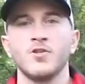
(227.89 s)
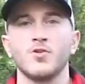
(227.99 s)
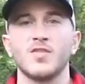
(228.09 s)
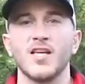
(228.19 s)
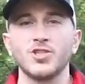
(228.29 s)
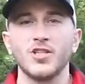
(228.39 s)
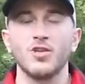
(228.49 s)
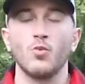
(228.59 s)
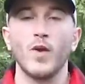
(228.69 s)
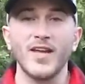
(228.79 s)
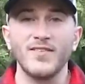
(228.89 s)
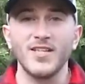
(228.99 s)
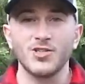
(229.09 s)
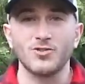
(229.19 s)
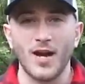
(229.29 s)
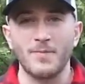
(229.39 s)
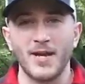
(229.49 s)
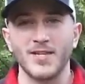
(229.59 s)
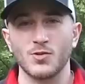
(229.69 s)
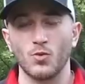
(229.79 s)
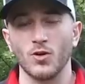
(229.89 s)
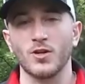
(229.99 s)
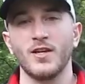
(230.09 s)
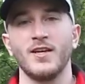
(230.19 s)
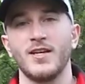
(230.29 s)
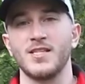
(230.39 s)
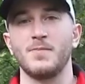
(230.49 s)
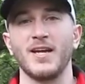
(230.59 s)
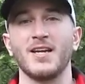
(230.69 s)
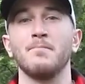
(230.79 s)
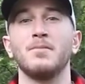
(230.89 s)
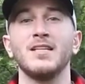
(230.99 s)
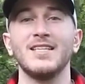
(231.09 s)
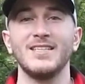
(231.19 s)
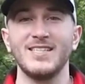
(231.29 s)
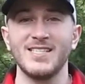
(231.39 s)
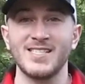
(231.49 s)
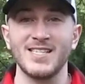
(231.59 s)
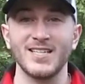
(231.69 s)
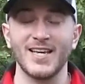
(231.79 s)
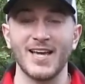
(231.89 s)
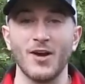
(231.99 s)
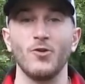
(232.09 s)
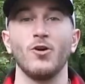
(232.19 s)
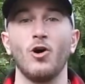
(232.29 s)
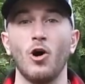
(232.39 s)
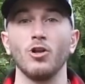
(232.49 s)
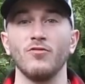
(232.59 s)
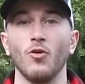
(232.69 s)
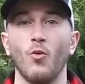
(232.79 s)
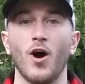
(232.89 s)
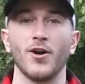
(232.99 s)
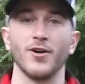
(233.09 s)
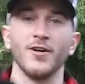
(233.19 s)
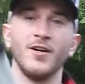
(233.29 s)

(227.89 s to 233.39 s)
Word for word: So essentially the way these dry pants work is by completely sealing out all of the water.